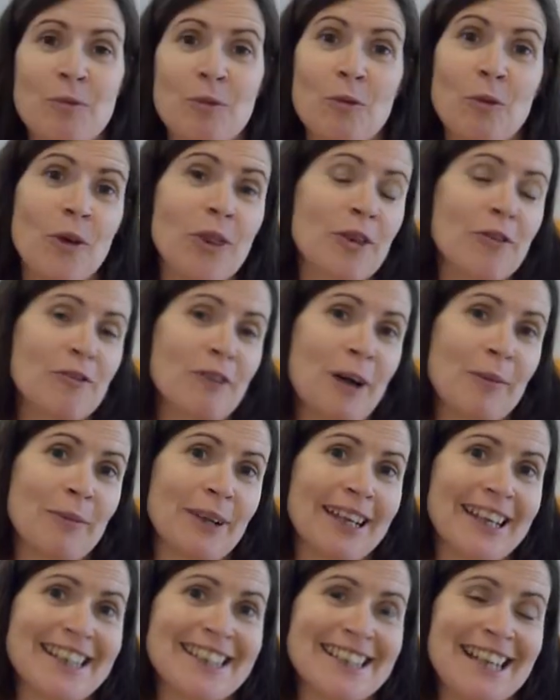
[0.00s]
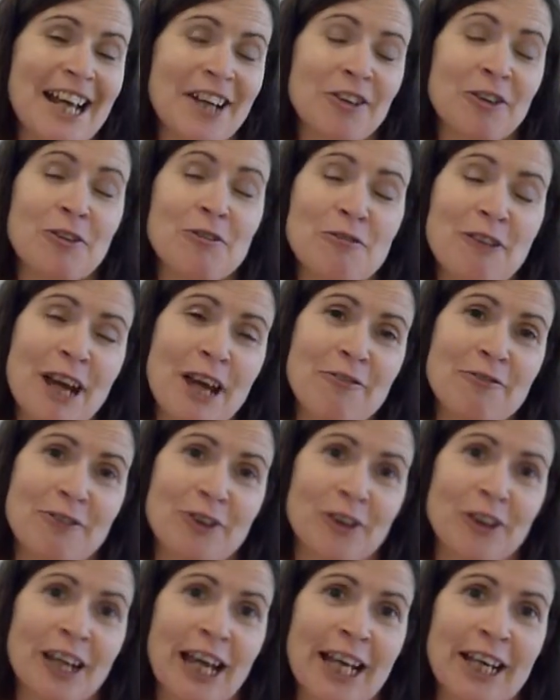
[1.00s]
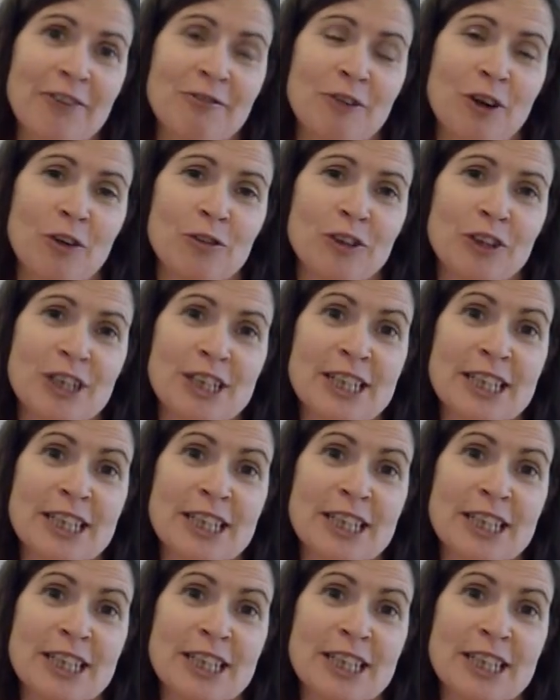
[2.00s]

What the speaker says: One of the families had great fun getting involved in the